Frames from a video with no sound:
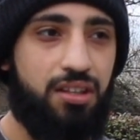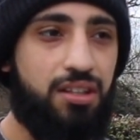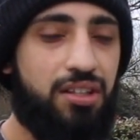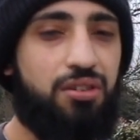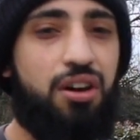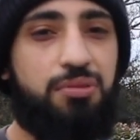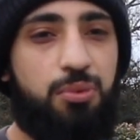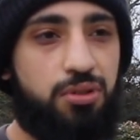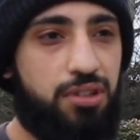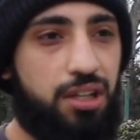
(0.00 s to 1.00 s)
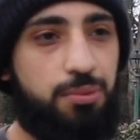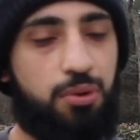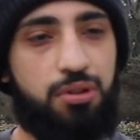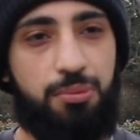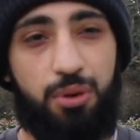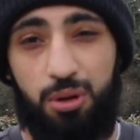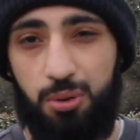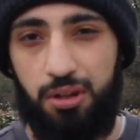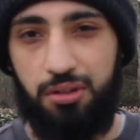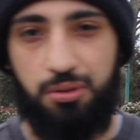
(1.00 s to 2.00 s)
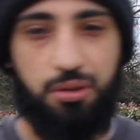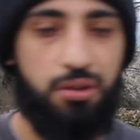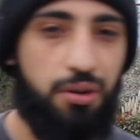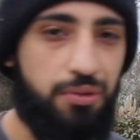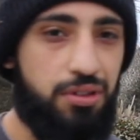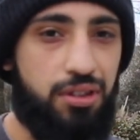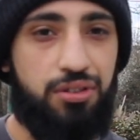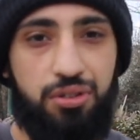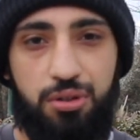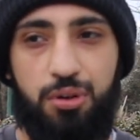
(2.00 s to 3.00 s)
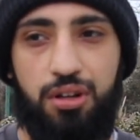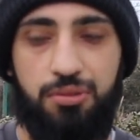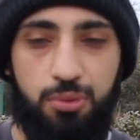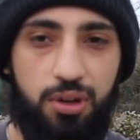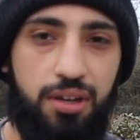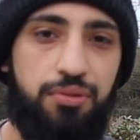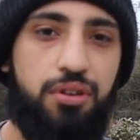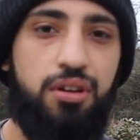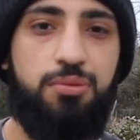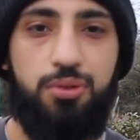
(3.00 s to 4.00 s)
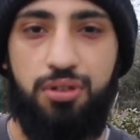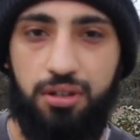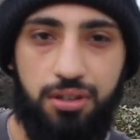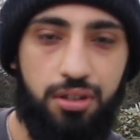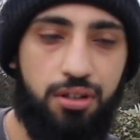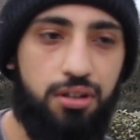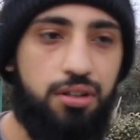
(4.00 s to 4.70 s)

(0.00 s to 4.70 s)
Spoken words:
This car's more stable on the motorway as well. Obviously it's newer, it's more heavier, it's more chunkier.